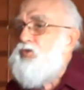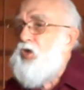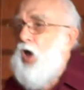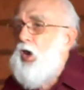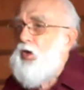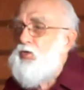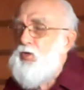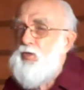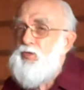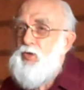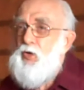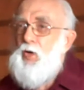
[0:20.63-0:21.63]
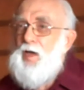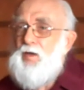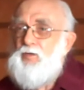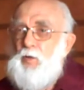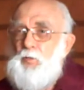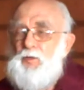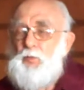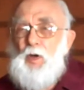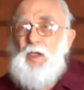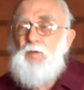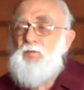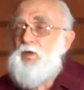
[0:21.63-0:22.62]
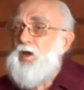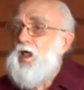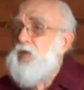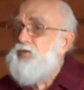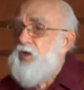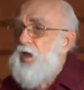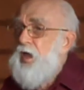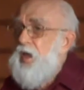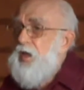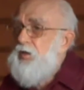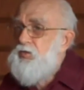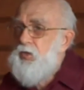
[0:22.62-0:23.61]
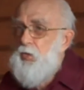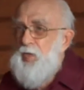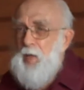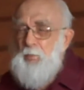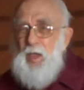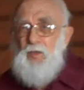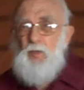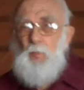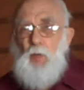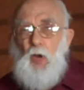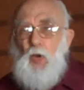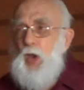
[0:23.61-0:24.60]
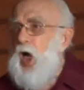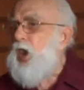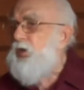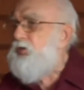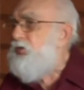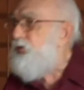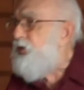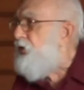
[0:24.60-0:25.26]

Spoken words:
geologist who actually was working for NASA, so that makes him a lunologist